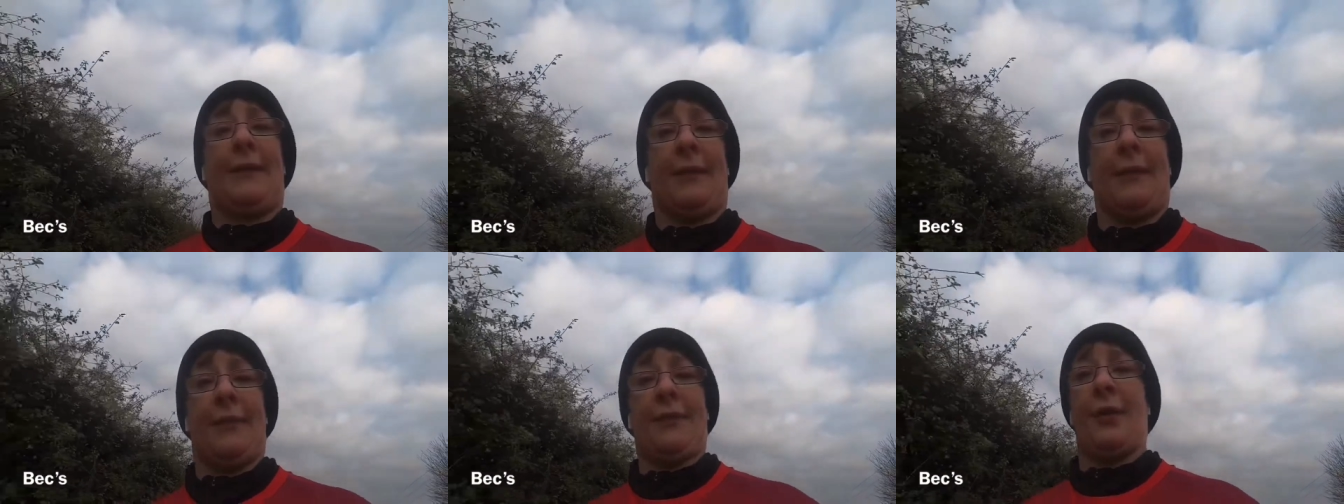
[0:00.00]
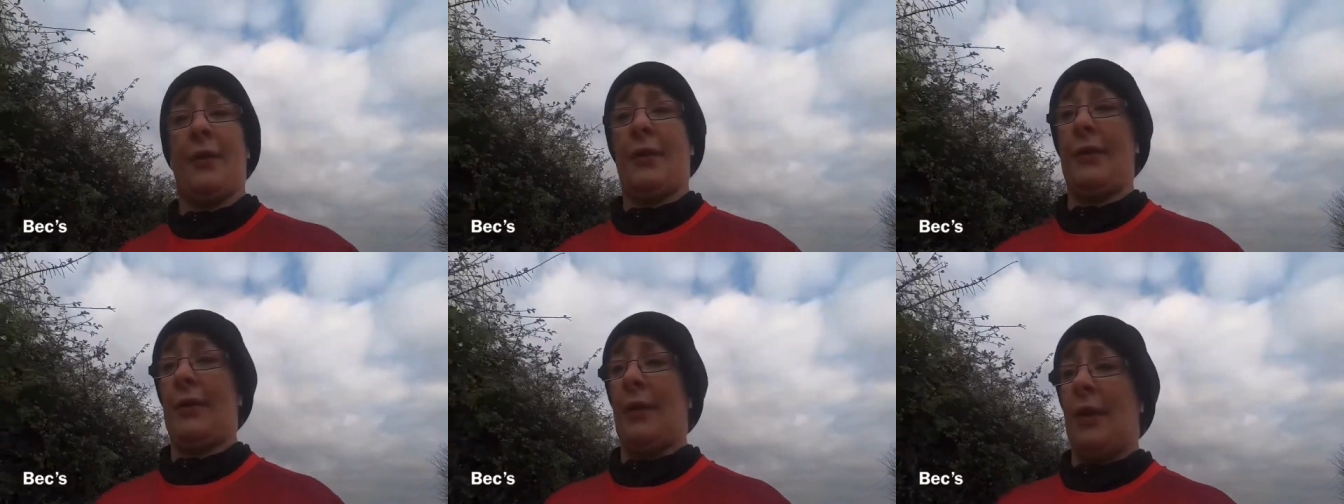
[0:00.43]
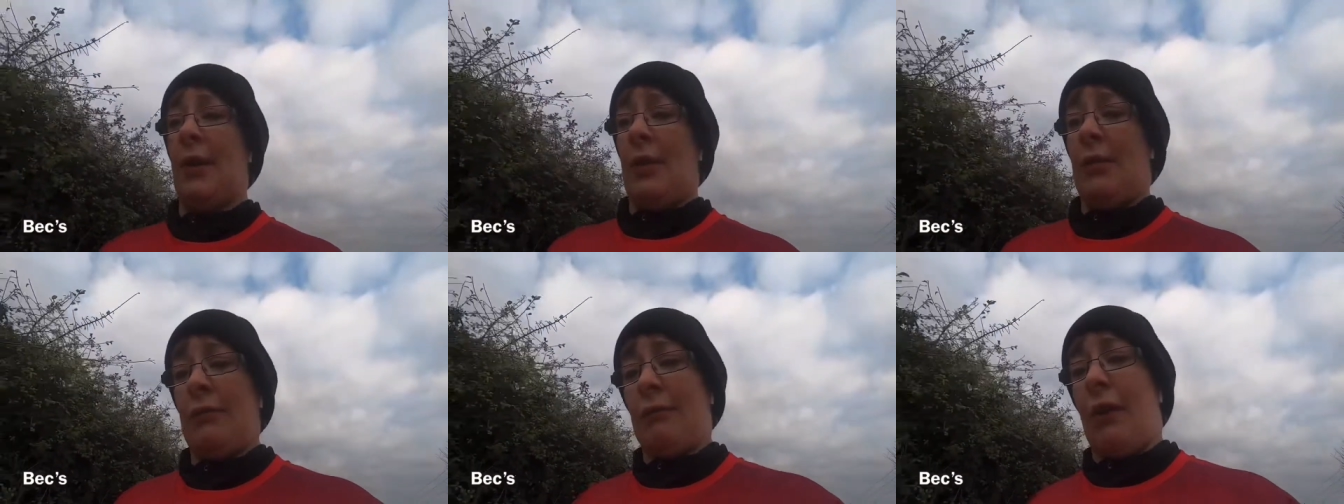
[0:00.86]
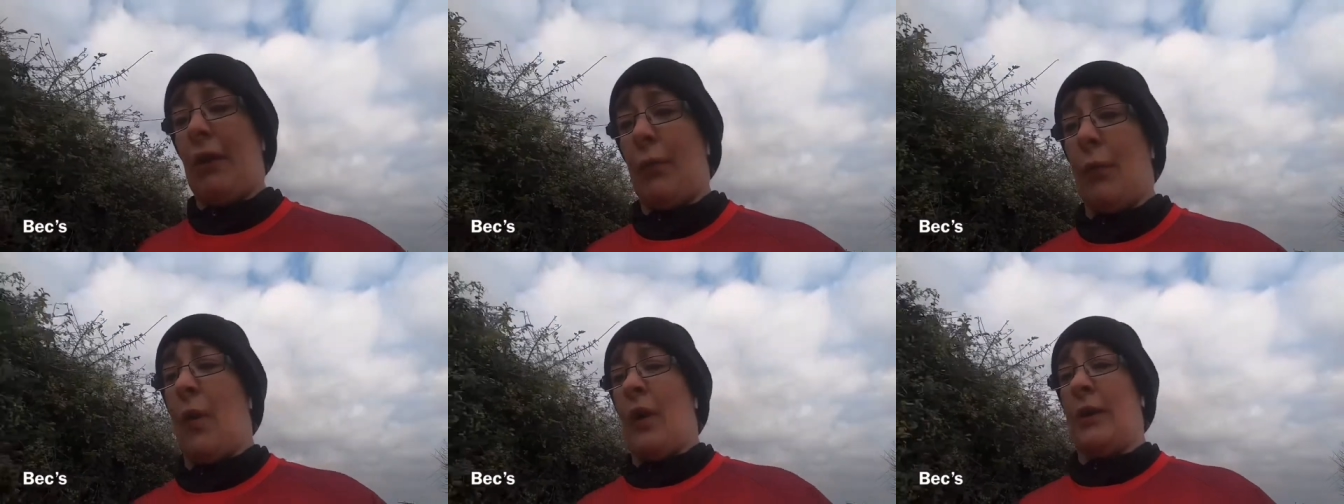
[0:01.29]
of
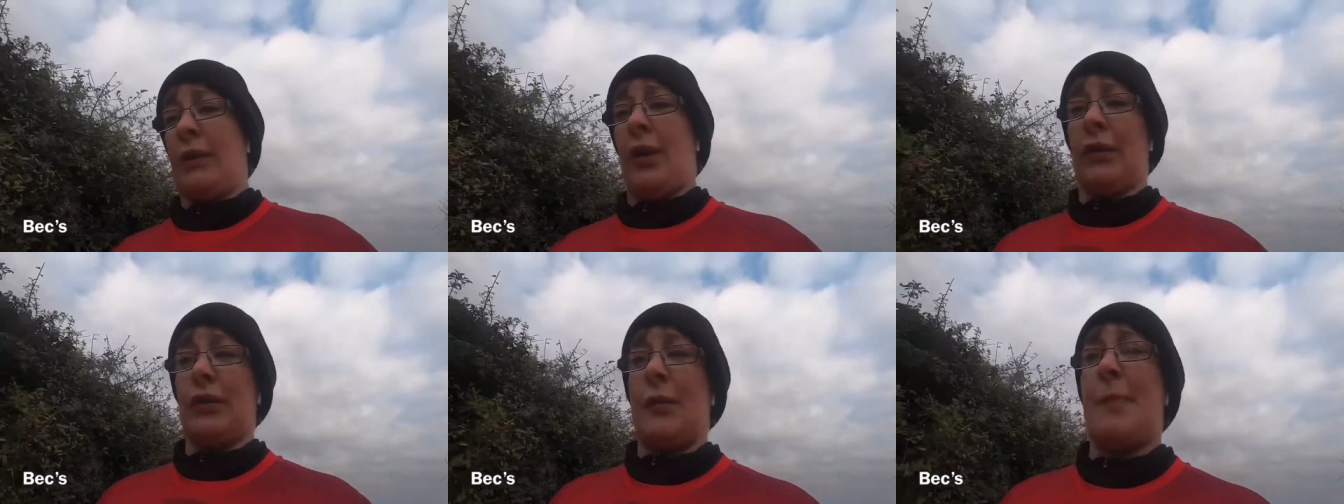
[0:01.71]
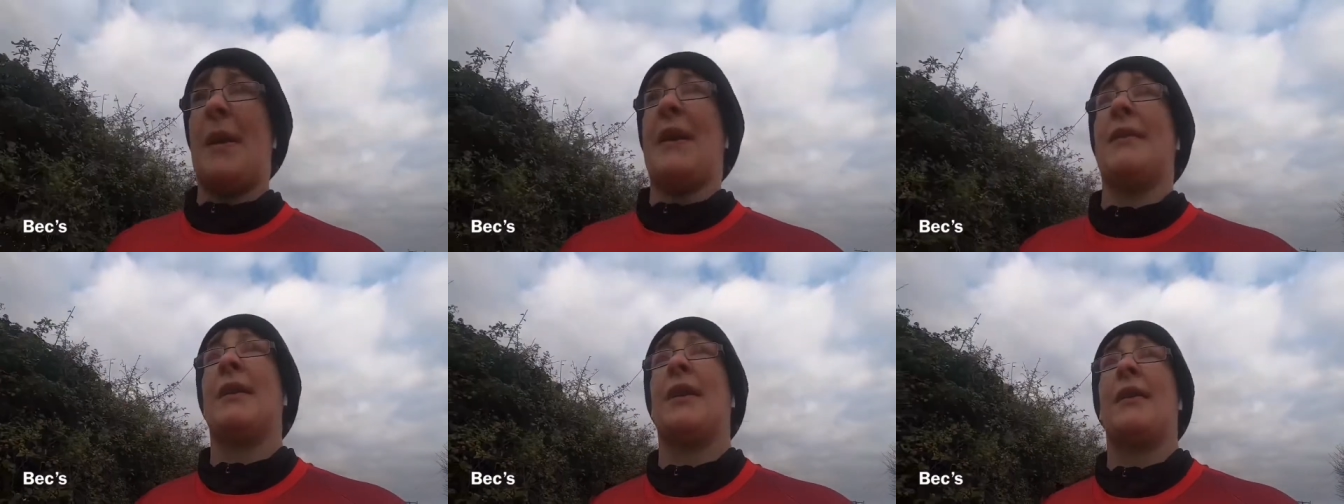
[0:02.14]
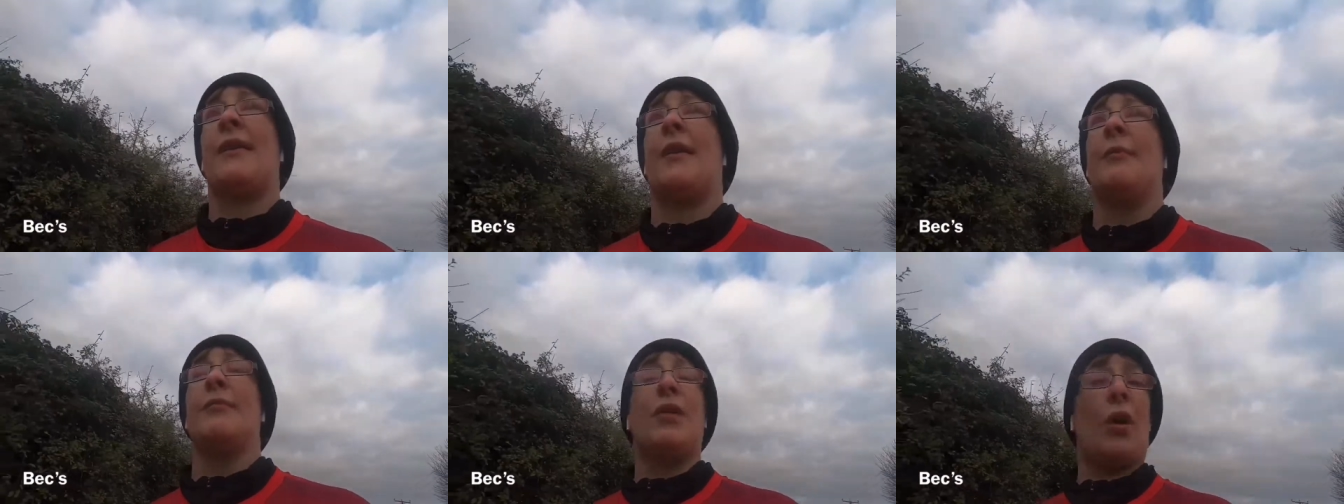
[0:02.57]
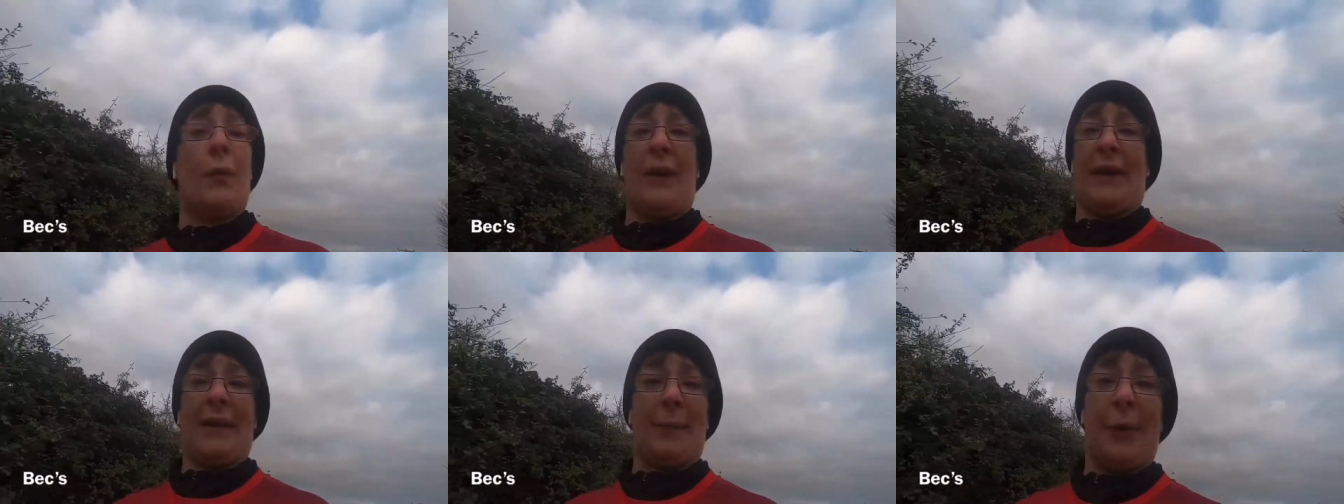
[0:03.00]
running while you're on your period because I'm no
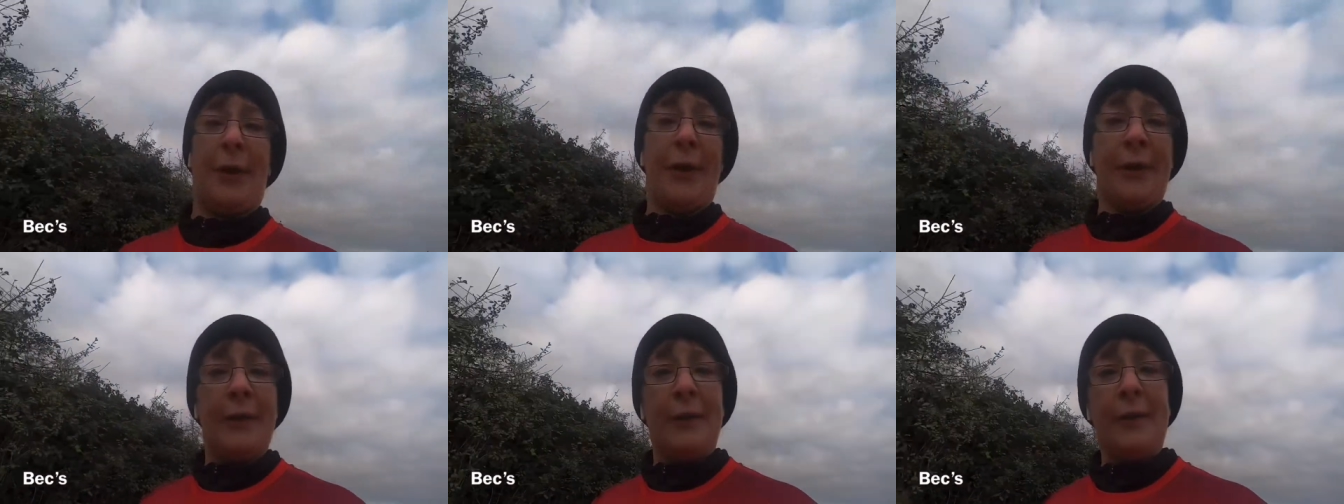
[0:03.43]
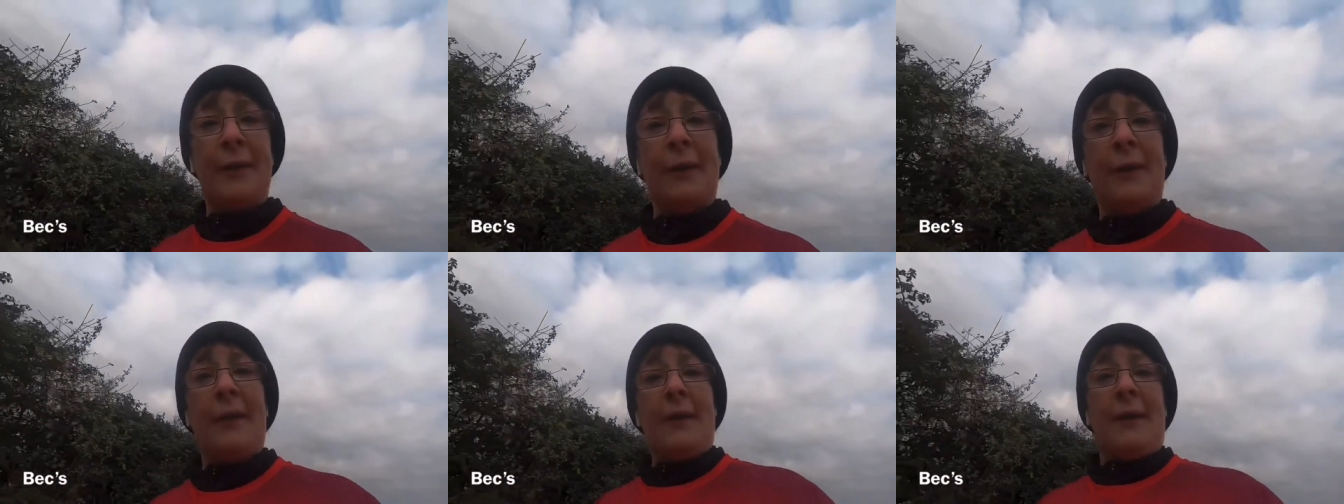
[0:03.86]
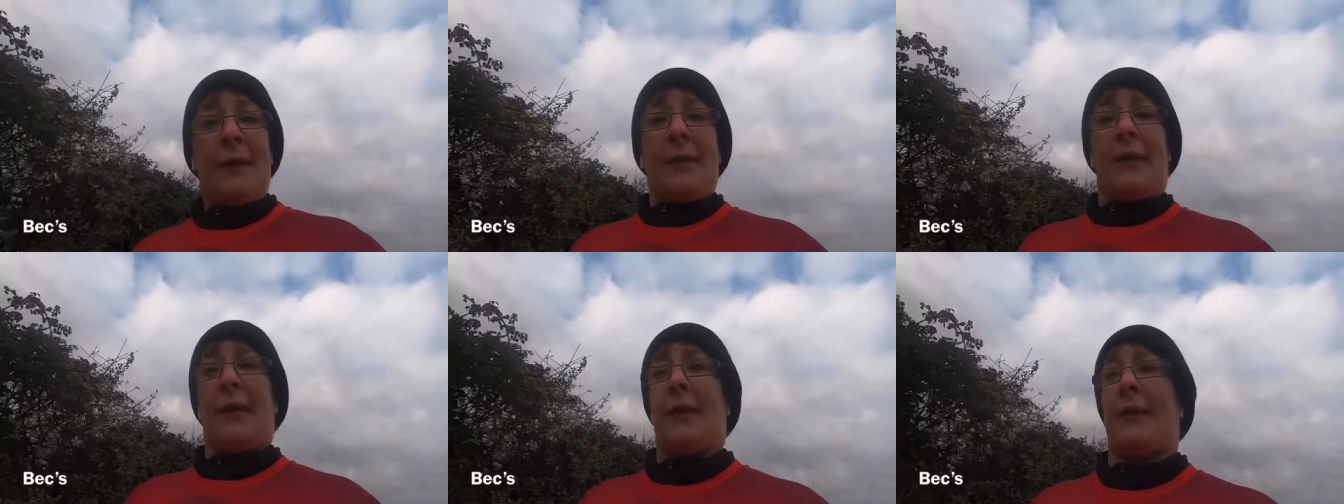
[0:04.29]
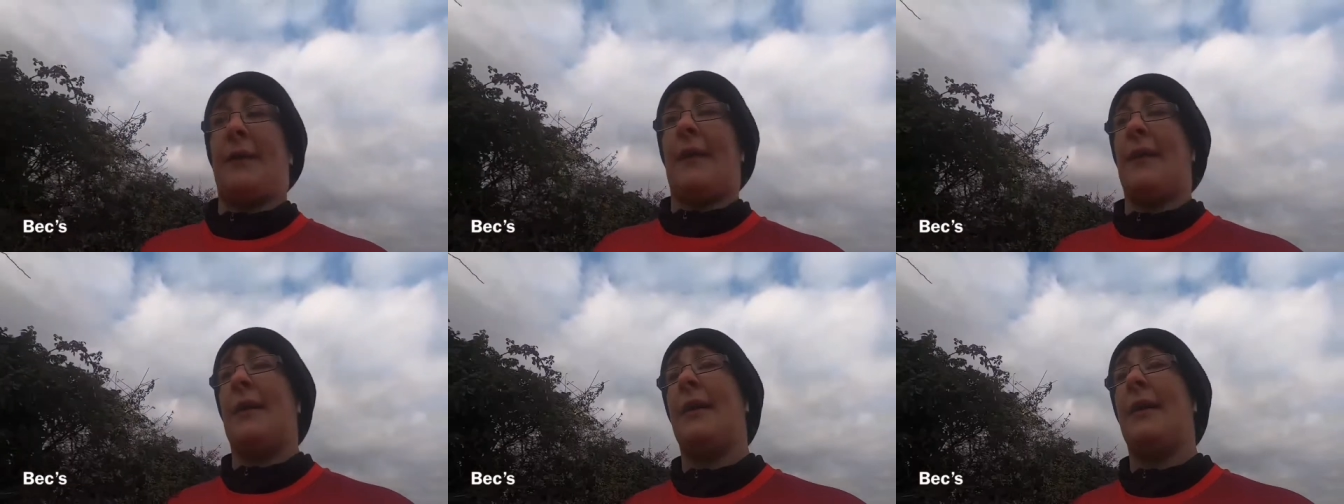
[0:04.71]
expert because uh,